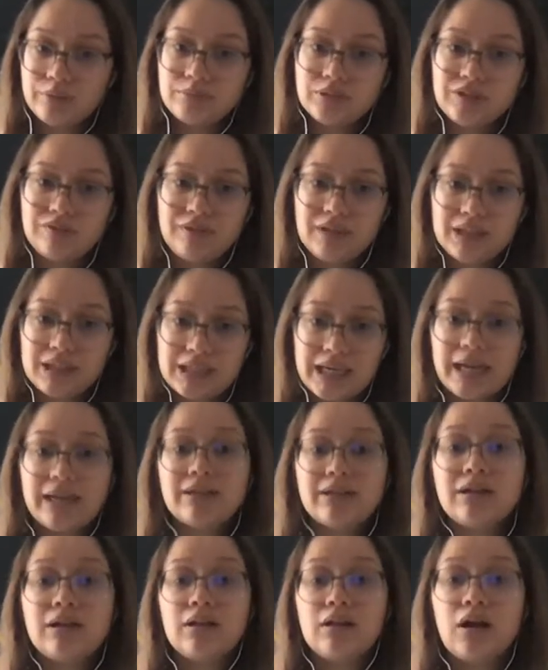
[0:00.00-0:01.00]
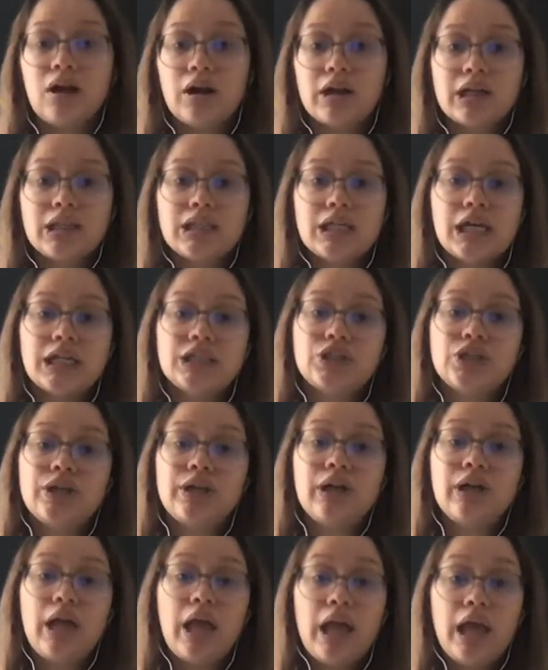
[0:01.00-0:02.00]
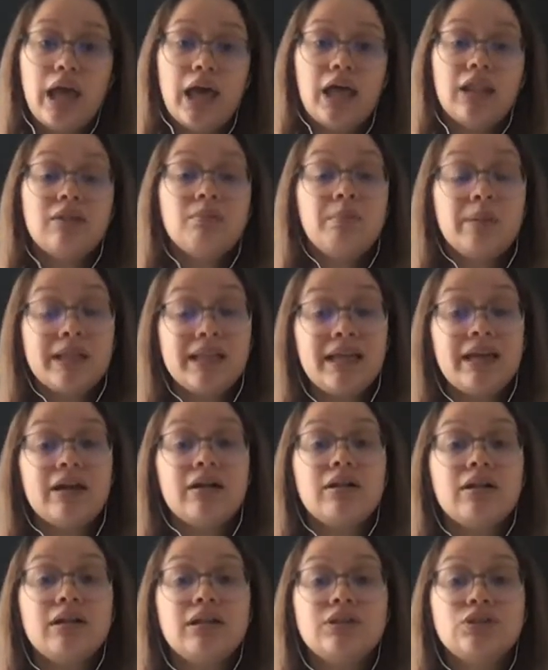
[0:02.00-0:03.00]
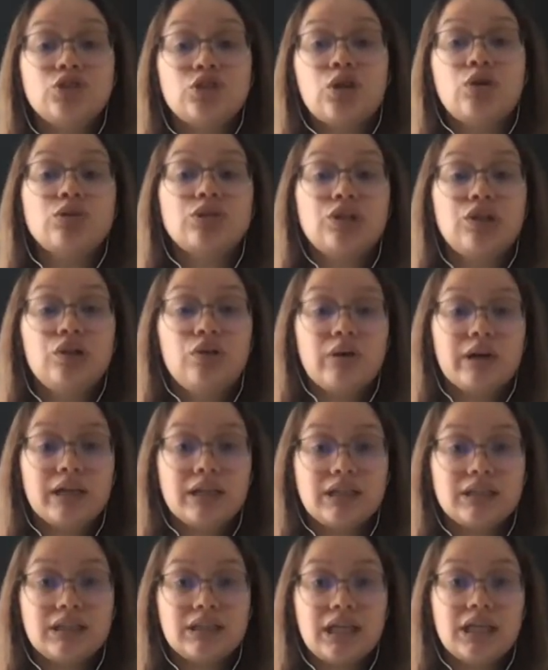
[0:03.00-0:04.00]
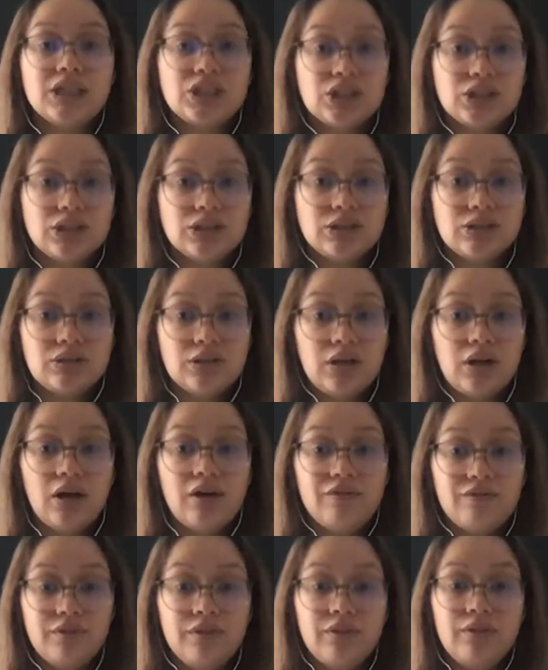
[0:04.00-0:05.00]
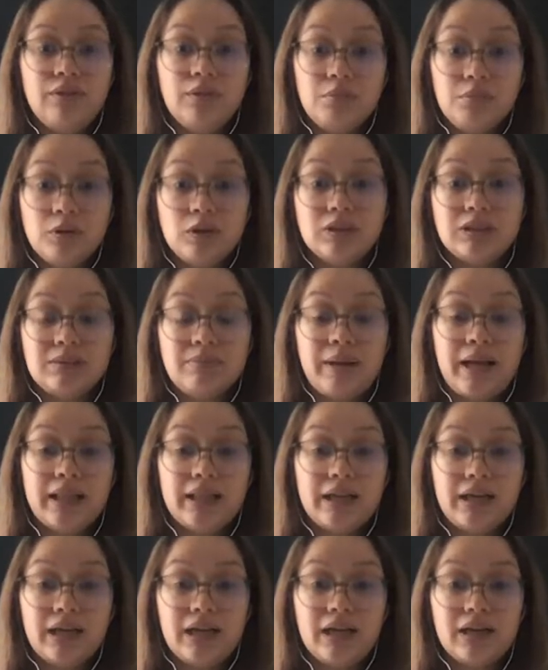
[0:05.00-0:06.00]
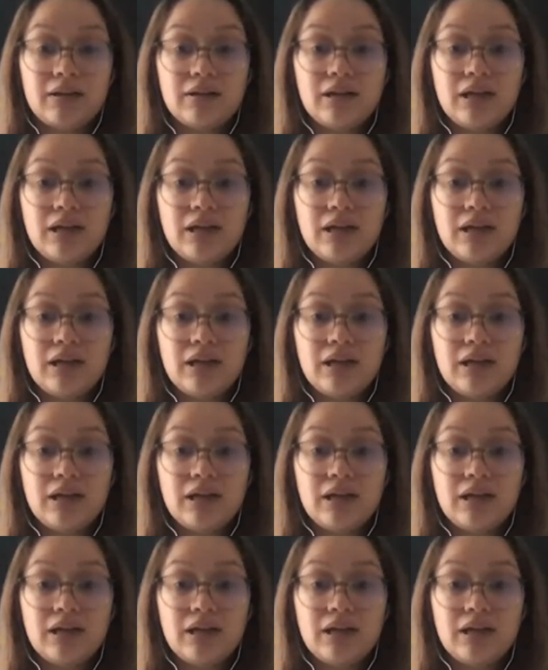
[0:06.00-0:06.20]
of the technical architecture and the political and social organization of the municipality.